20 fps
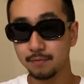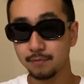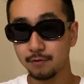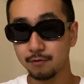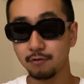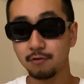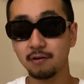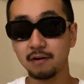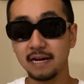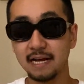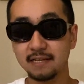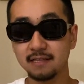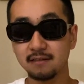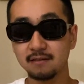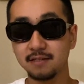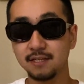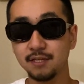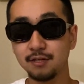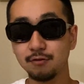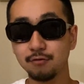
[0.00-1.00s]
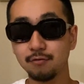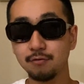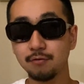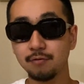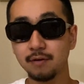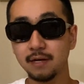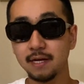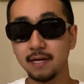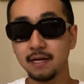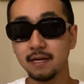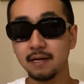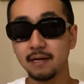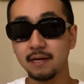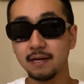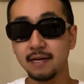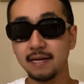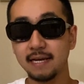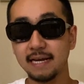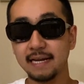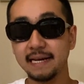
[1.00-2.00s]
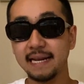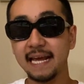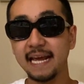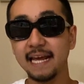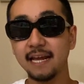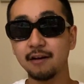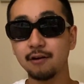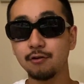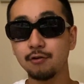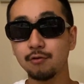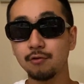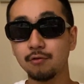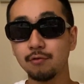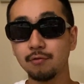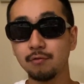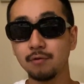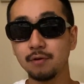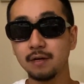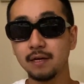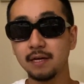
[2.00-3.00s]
you're gonna have to deal and handle